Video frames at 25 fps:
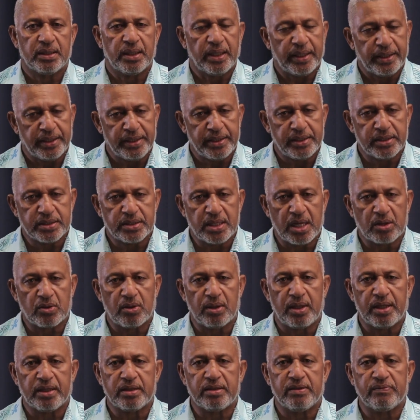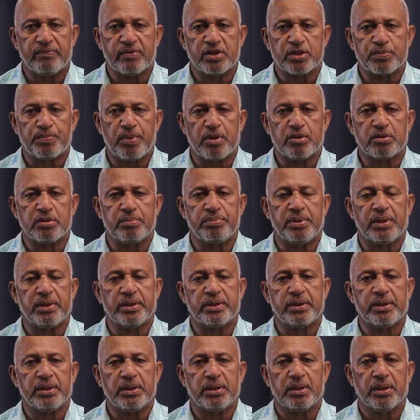And it is our collective
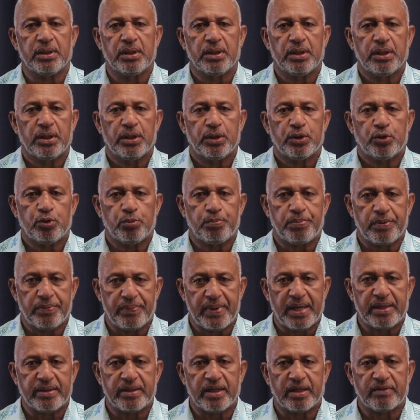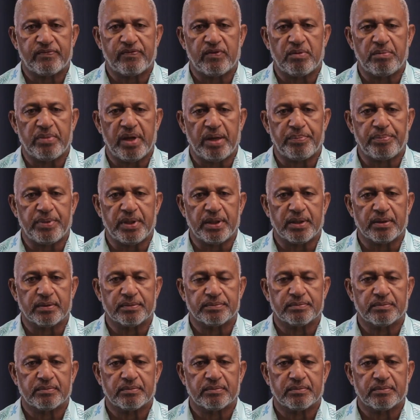responsibility to prevent that from happening.